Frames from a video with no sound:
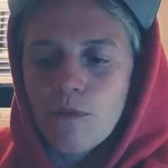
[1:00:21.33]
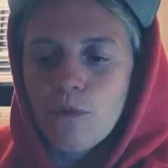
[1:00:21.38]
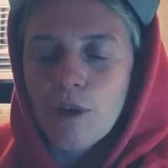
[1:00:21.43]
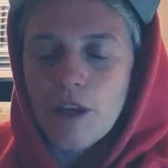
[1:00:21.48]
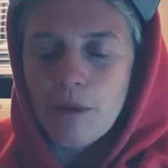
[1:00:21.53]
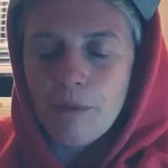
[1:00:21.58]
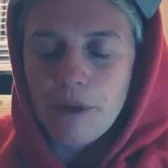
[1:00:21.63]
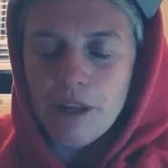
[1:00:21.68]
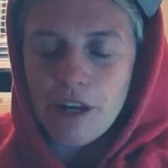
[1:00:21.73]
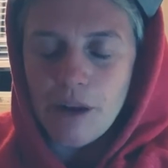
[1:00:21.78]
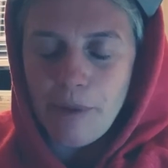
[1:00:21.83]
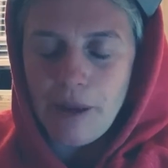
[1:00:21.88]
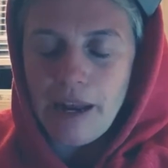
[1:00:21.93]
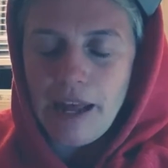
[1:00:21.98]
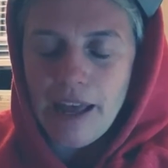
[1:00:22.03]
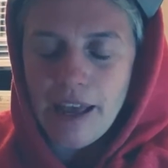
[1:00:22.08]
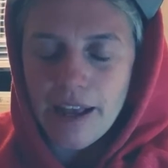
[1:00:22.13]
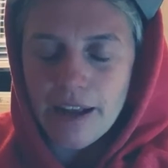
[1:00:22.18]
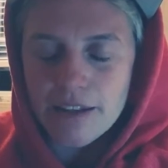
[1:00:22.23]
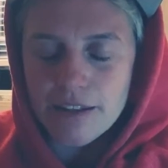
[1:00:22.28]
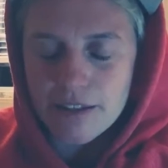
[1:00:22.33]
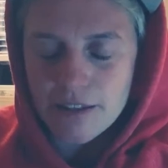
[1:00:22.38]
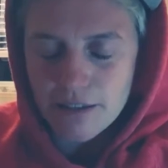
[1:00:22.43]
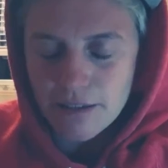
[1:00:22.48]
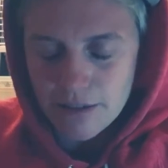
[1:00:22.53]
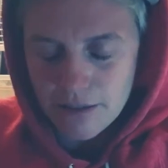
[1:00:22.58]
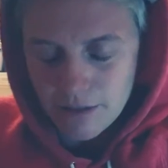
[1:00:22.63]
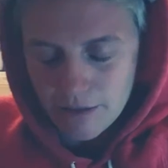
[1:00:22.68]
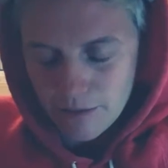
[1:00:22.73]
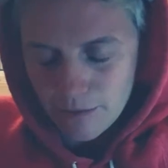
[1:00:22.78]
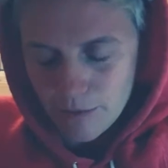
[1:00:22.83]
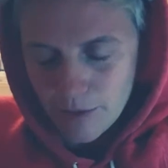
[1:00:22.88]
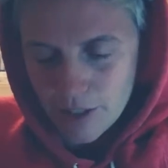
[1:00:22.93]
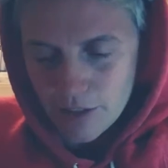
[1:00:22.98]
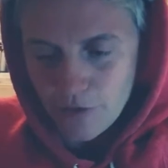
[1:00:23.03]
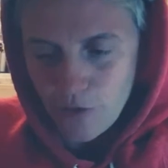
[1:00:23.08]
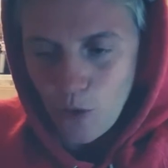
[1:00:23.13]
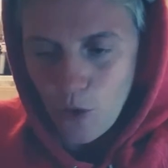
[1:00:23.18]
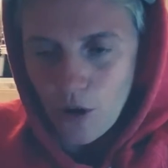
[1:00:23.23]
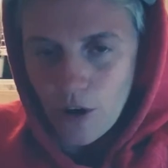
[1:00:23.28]
You can meet up at Hank's,
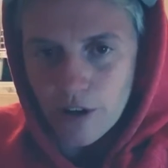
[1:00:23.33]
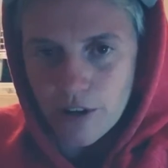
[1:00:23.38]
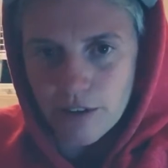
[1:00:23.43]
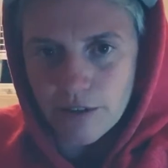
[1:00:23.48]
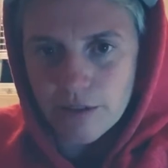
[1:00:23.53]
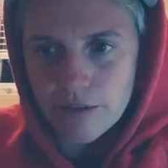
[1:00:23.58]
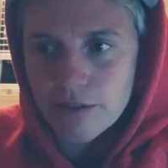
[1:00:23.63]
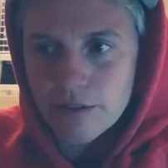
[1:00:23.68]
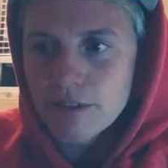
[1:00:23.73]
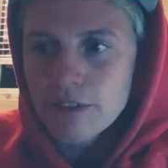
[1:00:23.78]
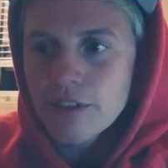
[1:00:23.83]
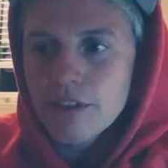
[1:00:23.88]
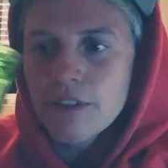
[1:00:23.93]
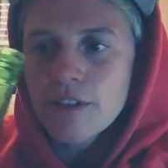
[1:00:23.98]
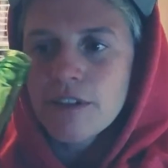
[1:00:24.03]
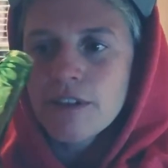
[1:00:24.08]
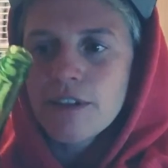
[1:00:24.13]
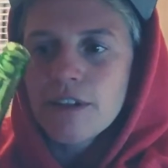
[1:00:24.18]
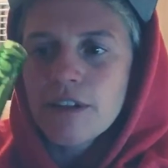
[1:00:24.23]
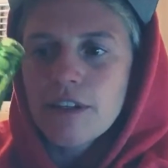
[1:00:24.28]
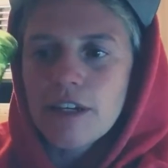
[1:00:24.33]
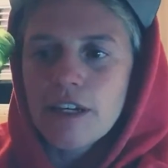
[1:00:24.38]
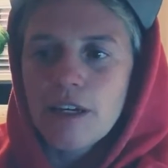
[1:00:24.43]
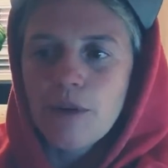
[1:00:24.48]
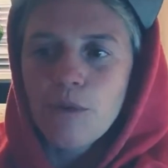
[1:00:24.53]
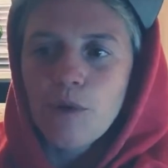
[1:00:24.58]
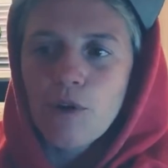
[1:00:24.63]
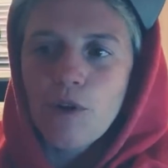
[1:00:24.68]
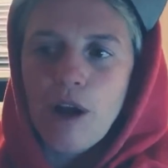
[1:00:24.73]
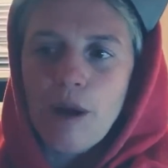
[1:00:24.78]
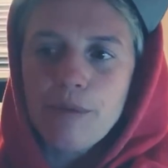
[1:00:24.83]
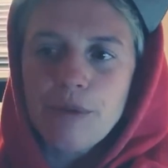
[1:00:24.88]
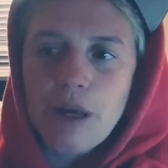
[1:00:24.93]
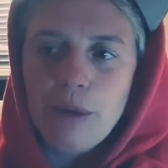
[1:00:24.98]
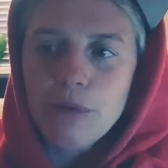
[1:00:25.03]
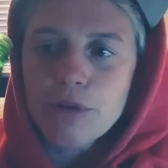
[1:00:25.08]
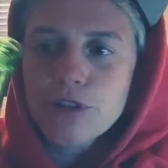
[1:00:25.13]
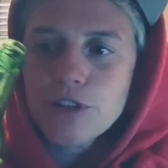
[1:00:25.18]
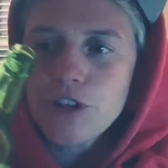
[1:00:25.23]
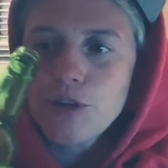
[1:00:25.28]
Miss Ford, and we'll grab
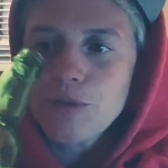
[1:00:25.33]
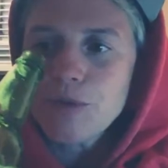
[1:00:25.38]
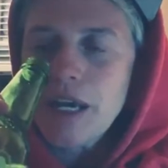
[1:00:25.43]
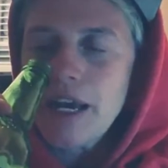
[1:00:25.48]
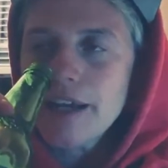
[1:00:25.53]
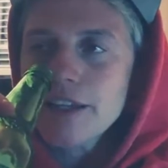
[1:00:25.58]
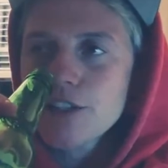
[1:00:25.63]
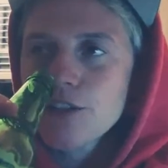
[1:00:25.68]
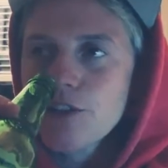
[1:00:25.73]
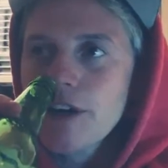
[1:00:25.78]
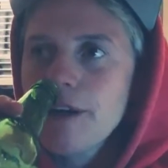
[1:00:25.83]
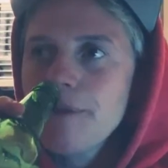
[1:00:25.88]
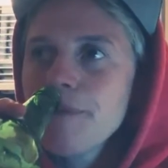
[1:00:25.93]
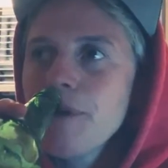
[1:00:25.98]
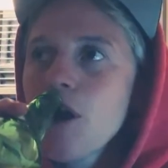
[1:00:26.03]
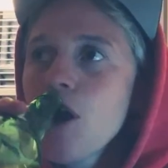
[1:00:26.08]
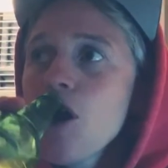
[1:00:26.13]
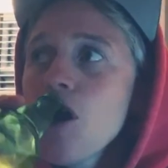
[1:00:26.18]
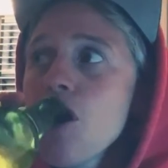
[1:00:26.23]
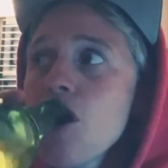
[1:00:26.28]
double scoops of ice cream.